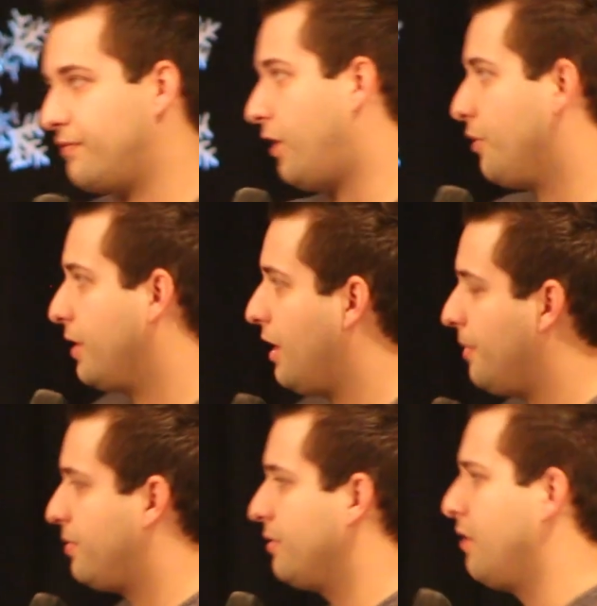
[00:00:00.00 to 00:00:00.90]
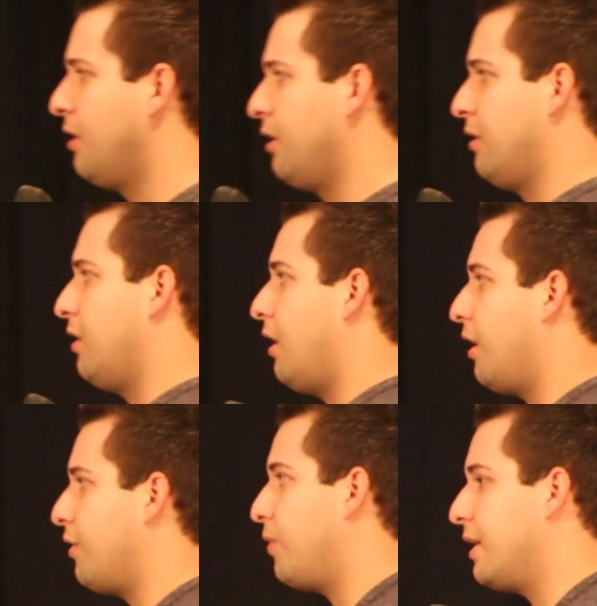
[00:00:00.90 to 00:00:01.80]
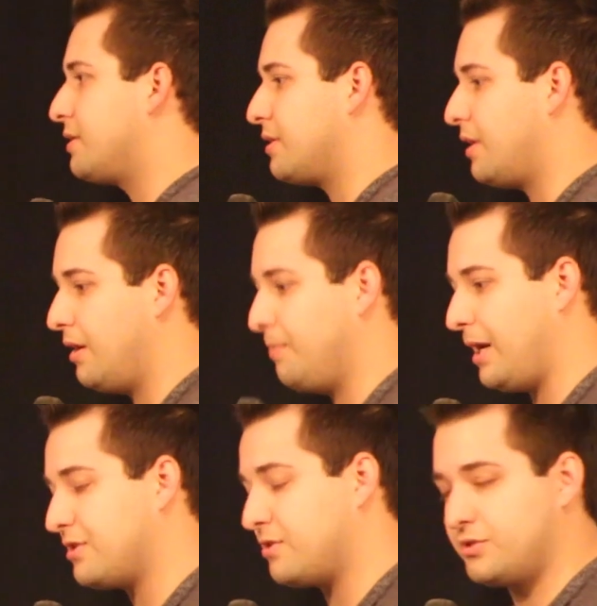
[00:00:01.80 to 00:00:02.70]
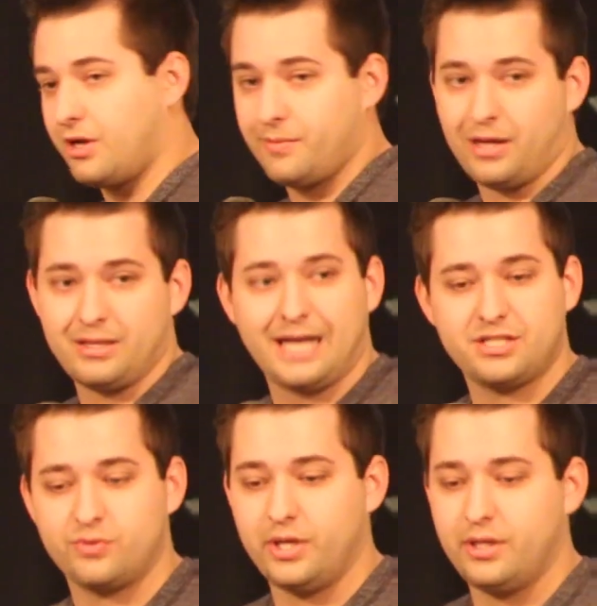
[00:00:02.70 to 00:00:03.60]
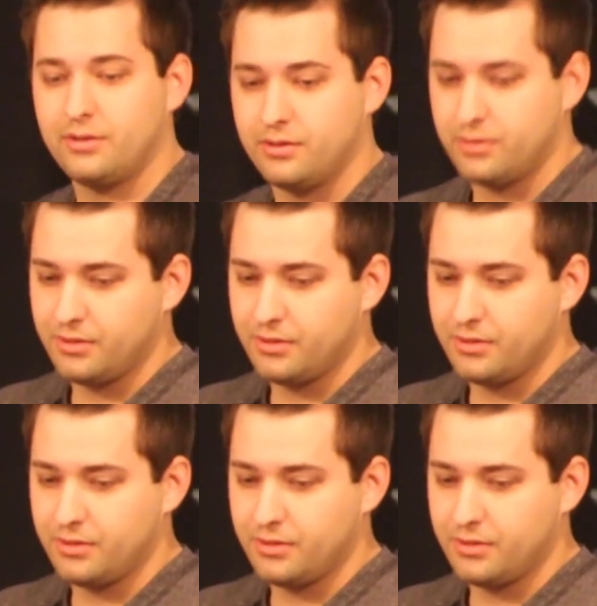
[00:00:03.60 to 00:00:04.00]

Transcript: following up on what Pastor was talking about last week.